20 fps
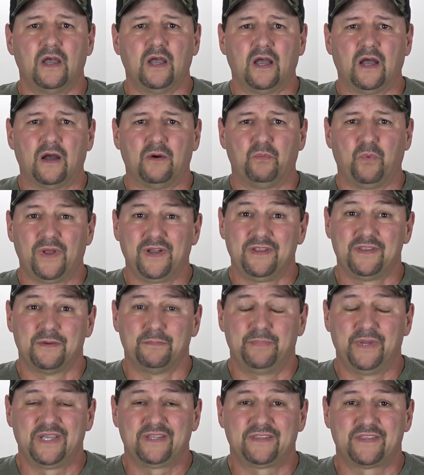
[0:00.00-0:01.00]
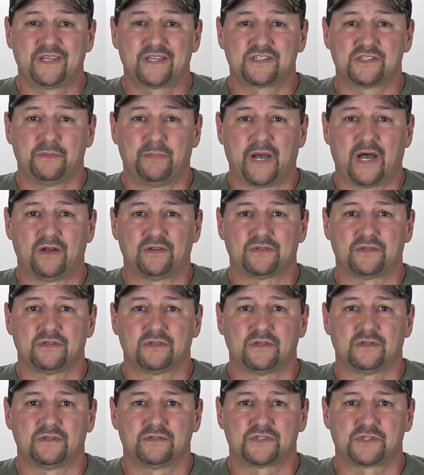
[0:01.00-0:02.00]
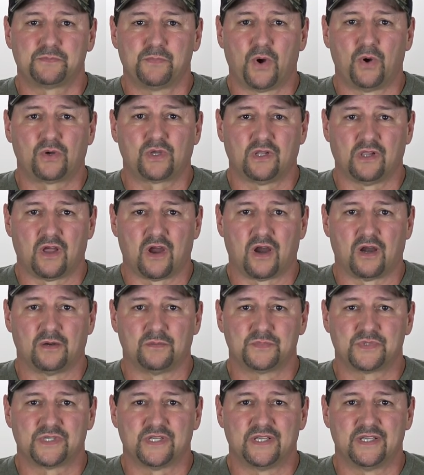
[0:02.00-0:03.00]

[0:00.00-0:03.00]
One of the big things about smoke alarms